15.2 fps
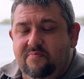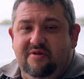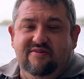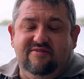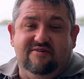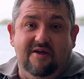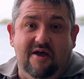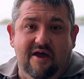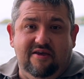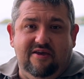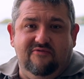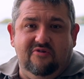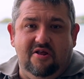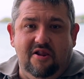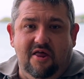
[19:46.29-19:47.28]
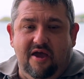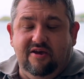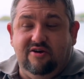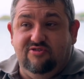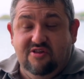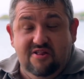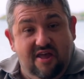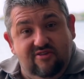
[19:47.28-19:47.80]
please give it a like,
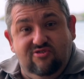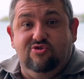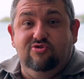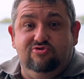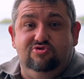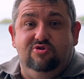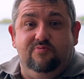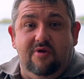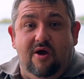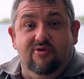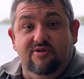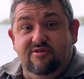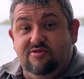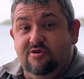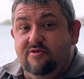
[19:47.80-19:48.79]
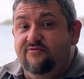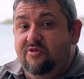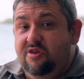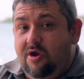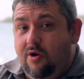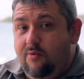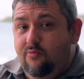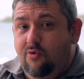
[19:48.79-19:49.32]
because it lets YouTube know that it's a good
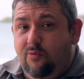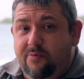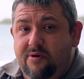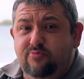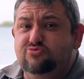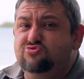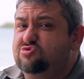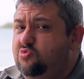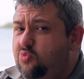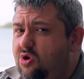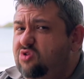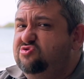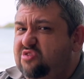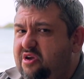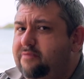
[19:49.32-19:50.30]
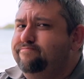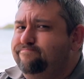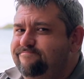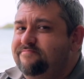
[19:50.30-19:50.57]
video and more people should watch it.